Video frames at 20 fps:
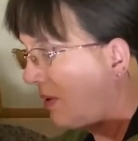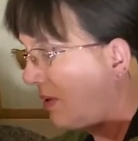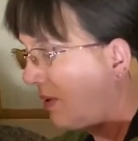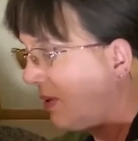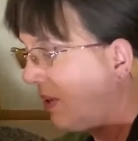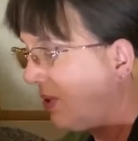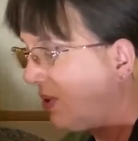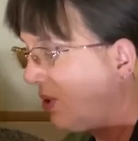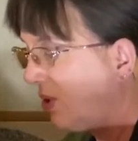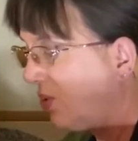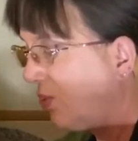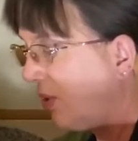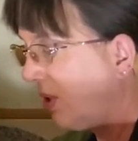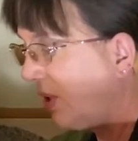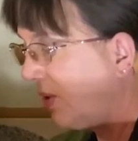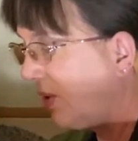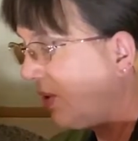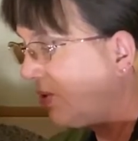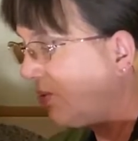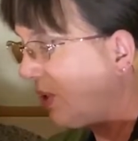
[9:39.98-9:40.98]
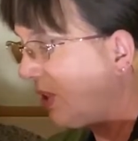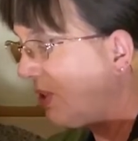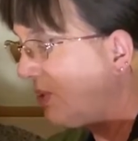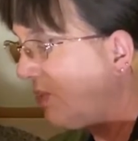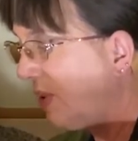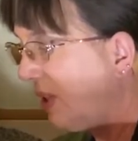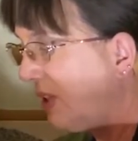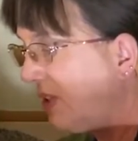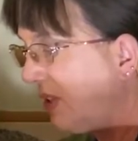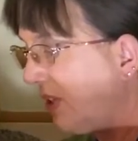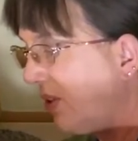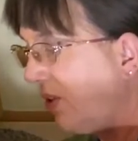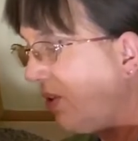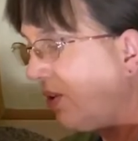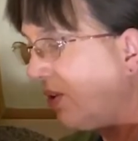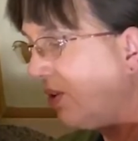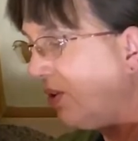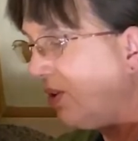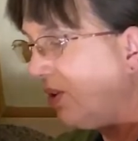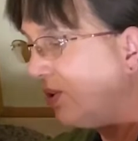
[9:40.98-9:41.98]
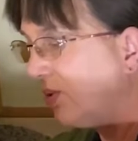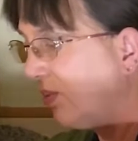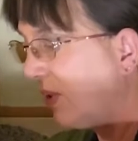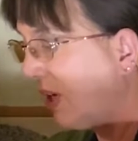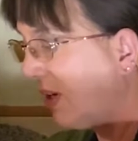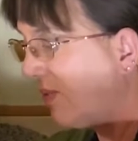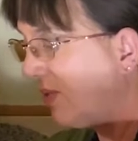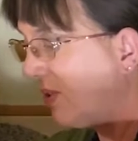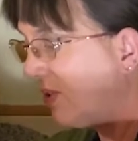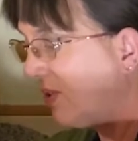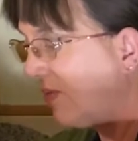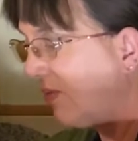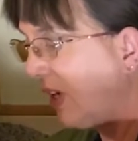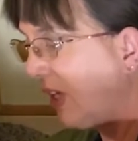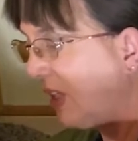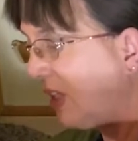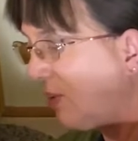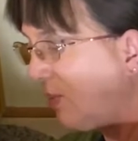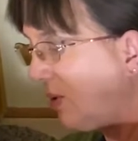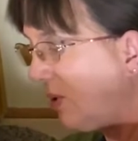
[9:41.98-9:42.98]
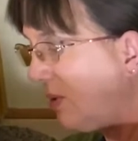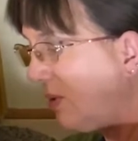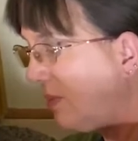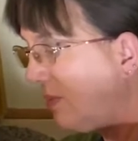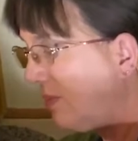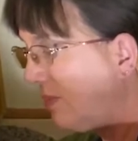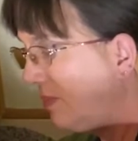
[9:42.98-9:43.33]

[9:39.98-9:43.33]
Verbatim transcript: This is one of those recipes that you can use whatever's available.